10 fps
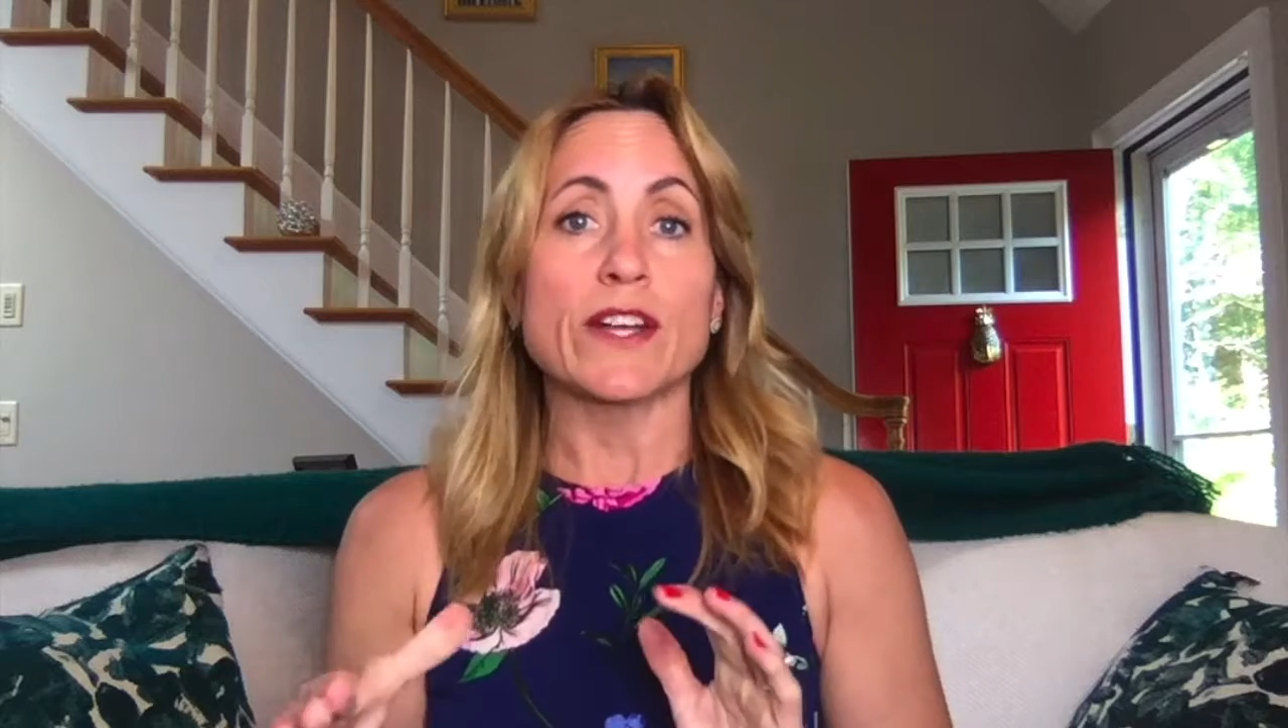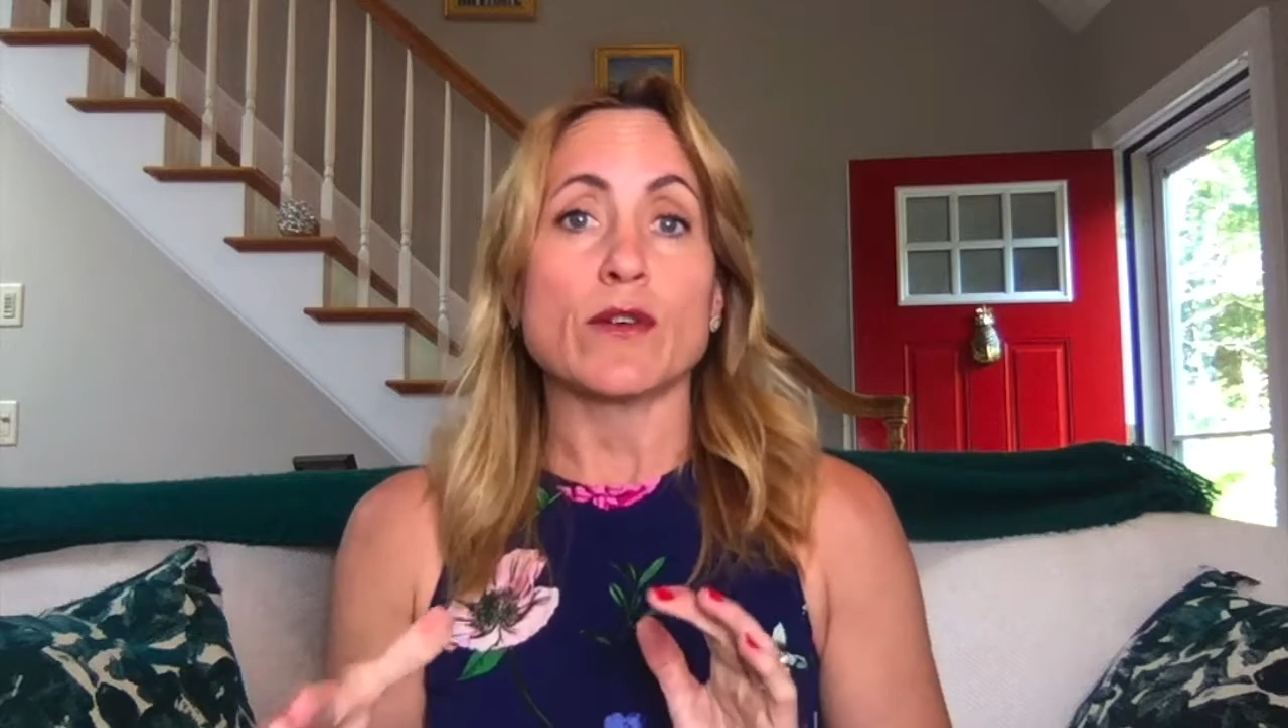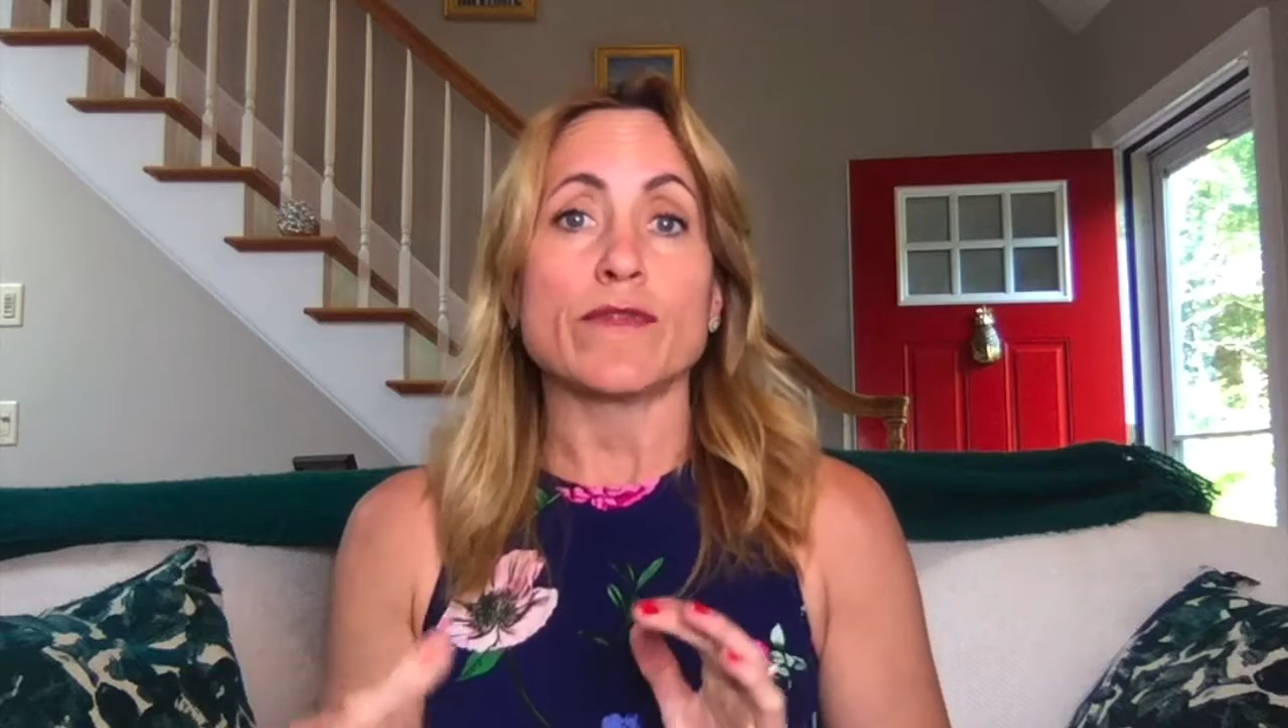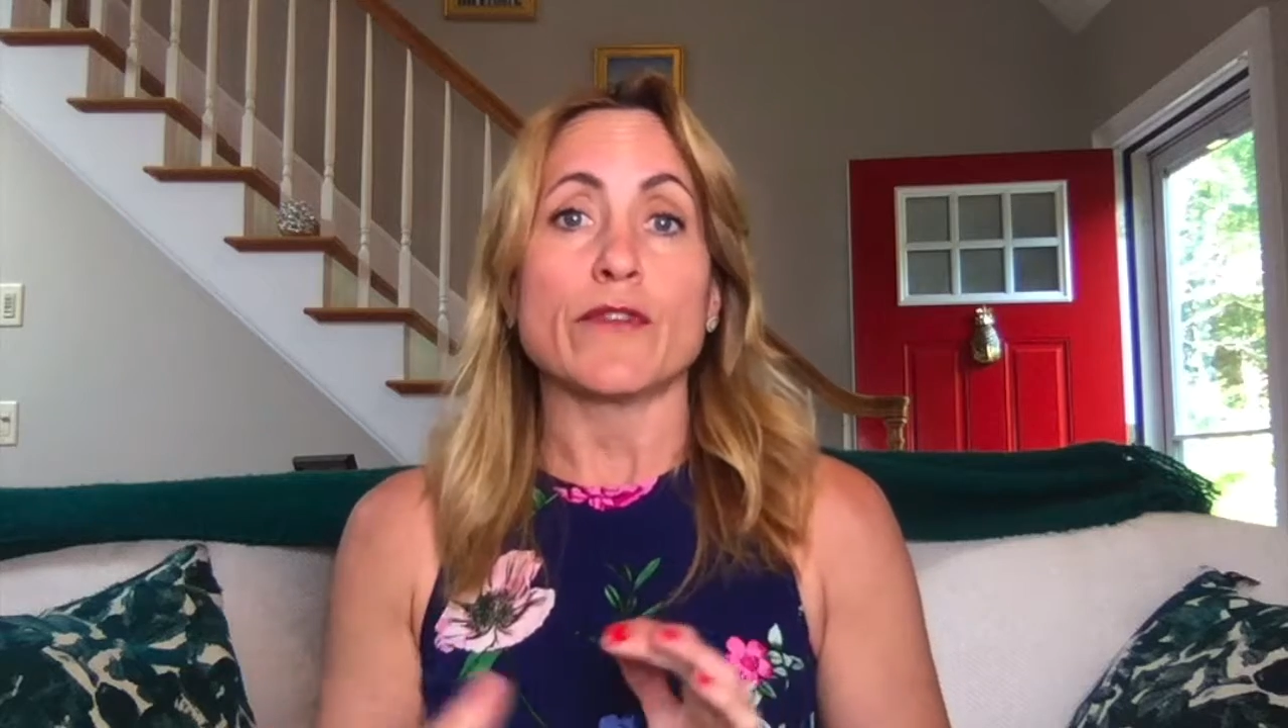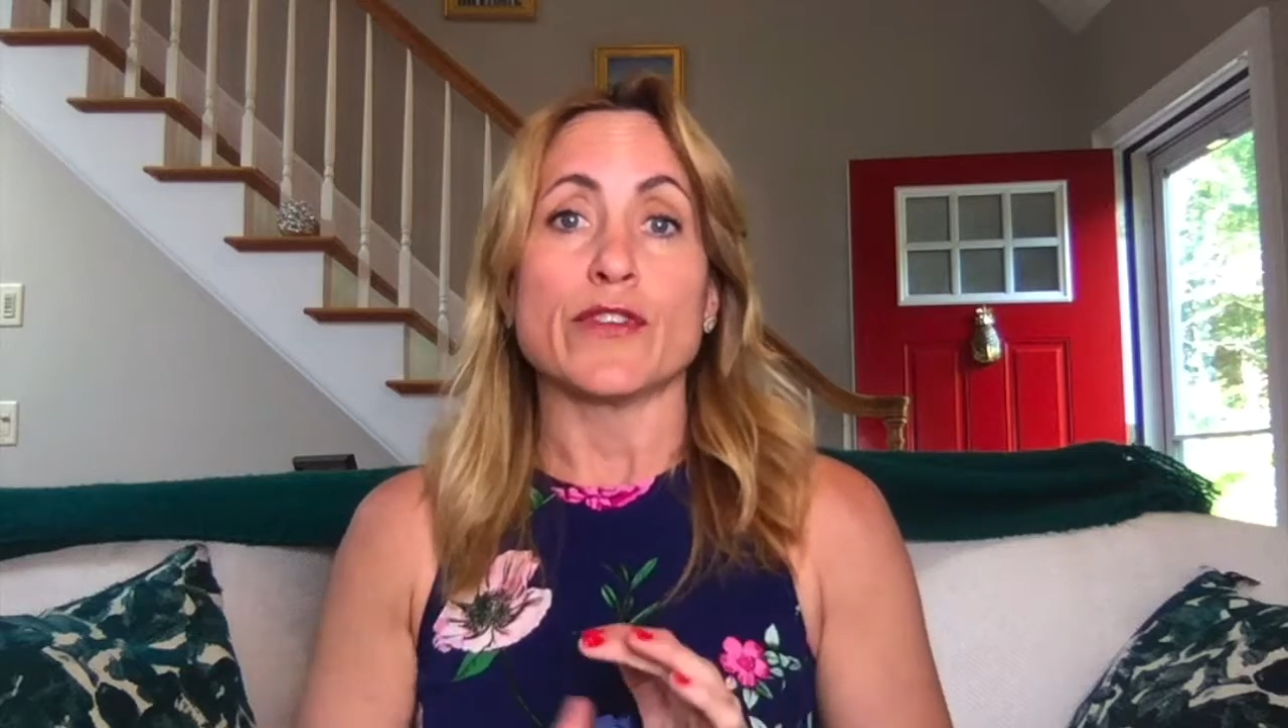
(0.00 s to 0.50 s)

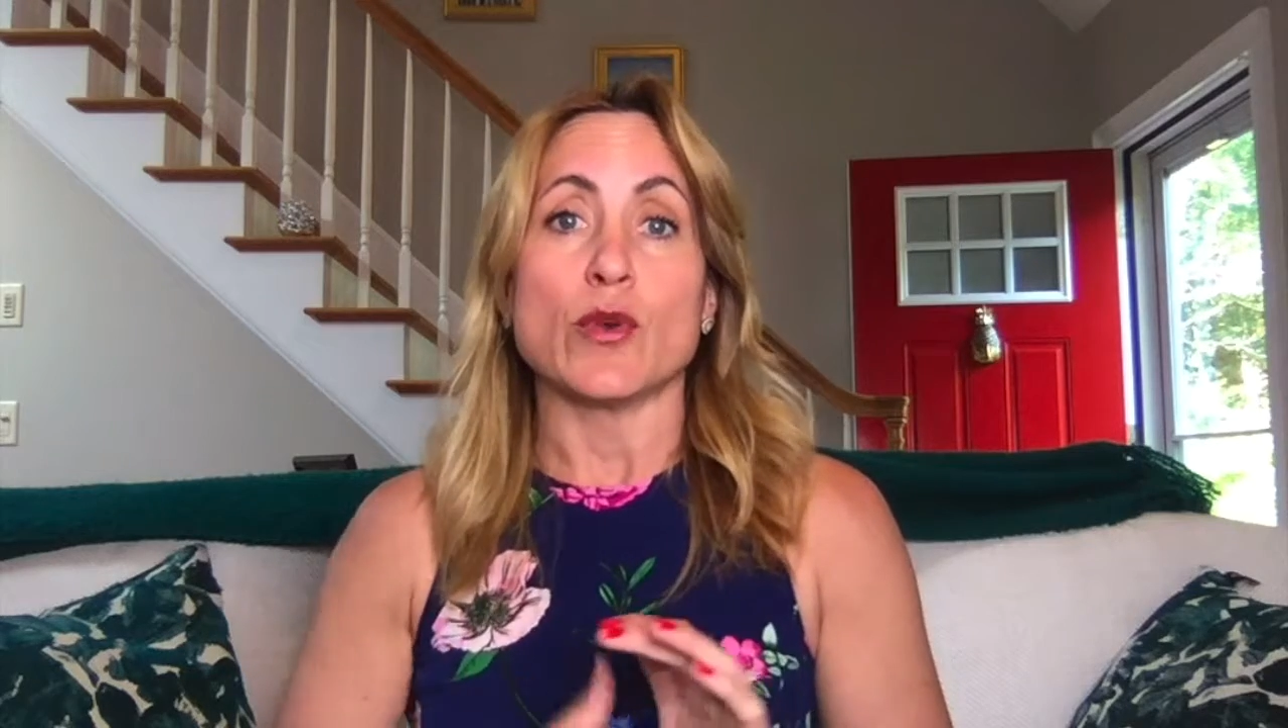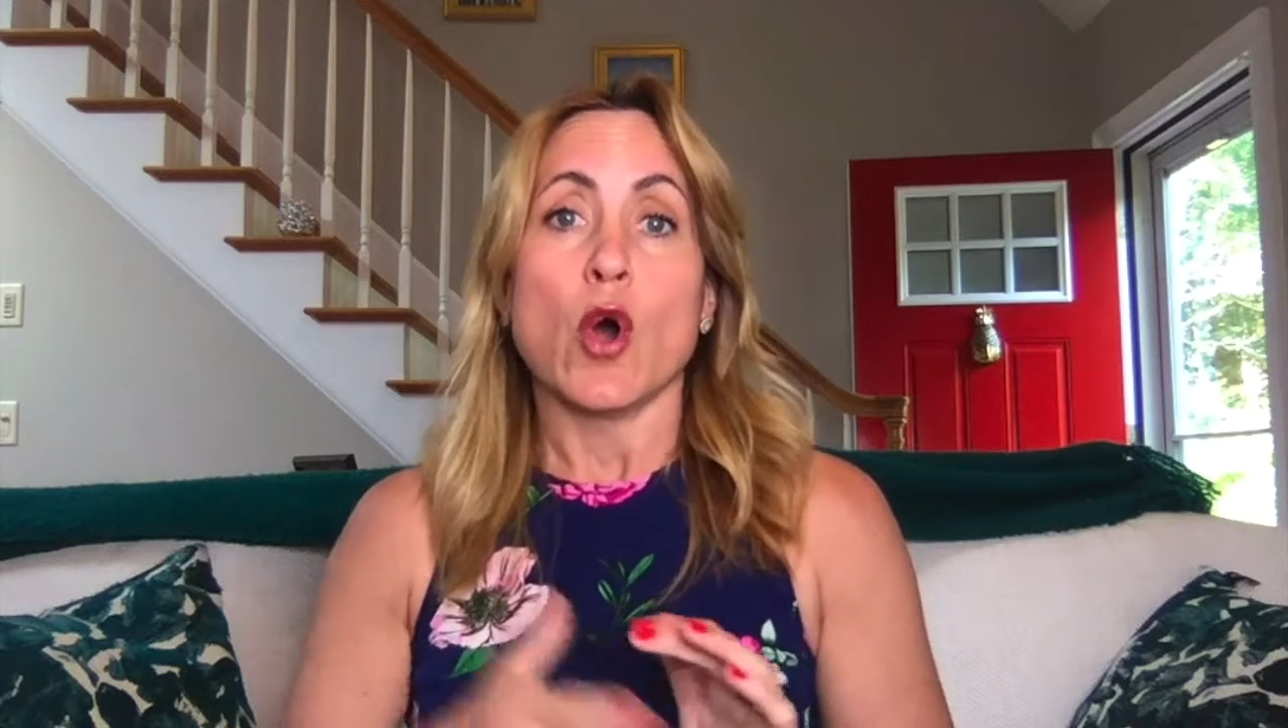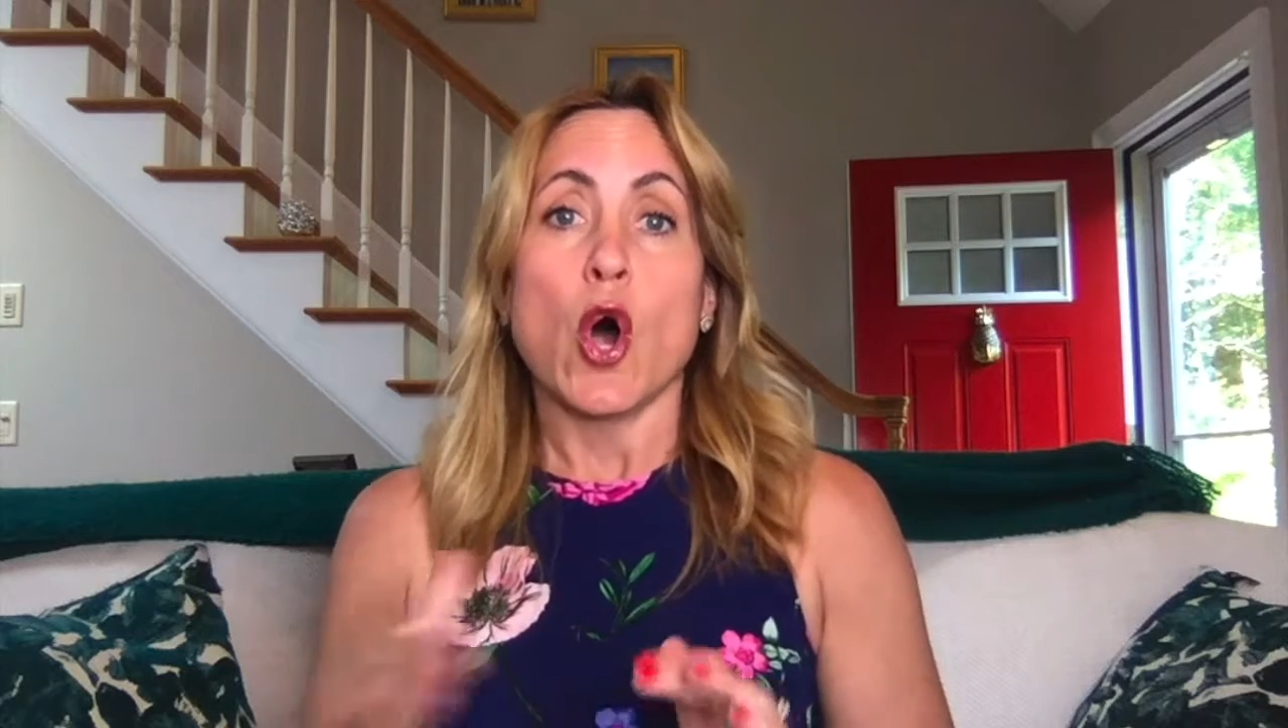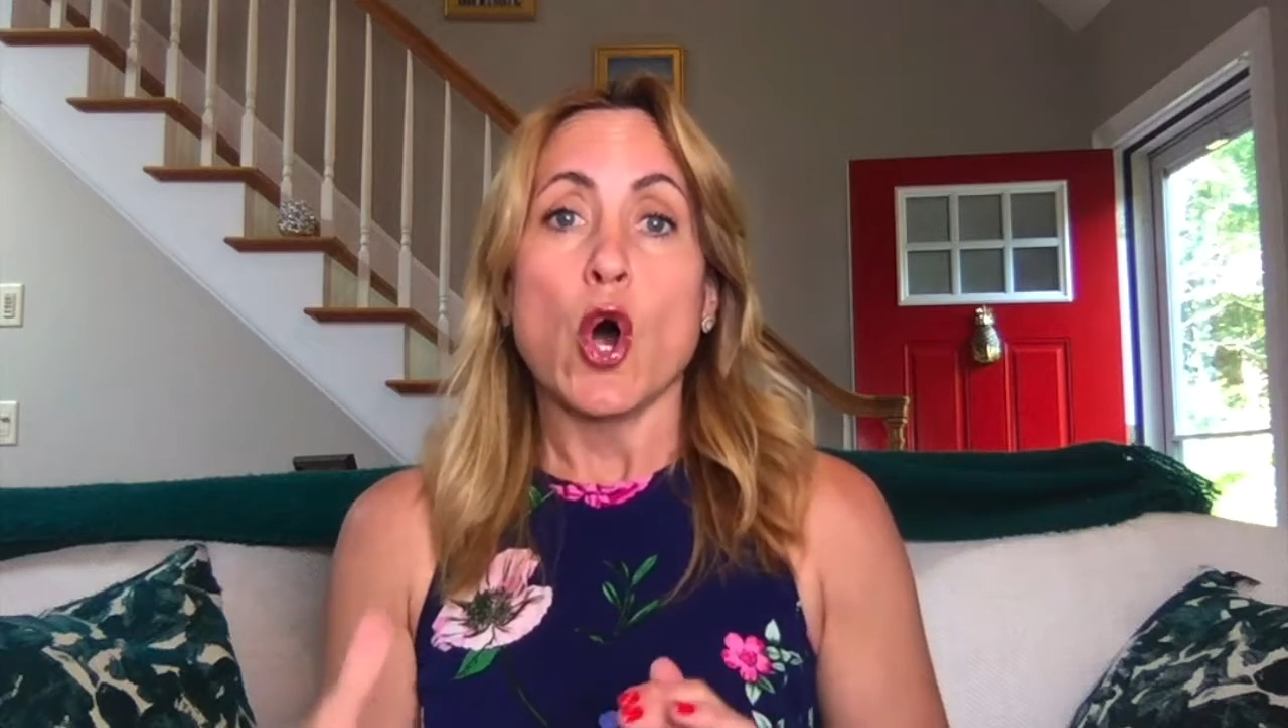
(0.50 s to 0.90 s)
overview.